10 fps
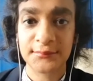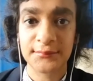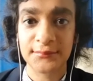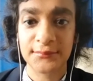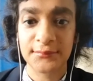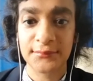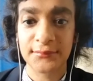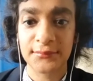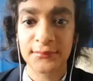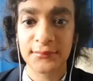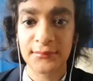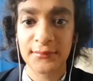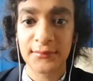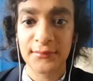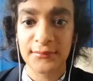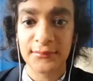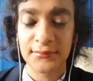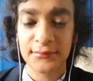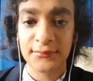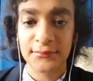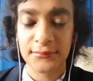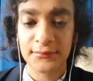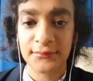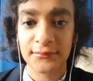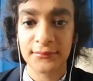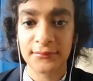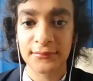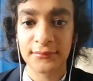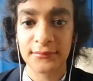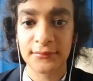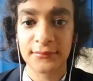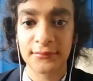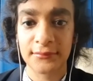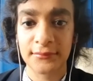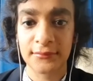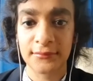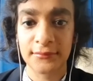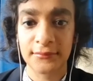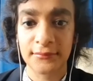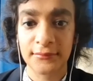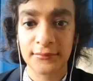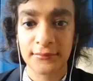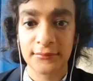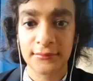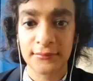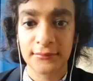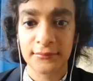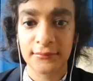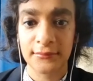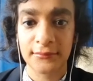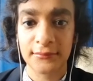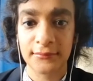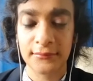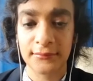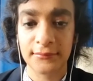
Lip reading: [no speech]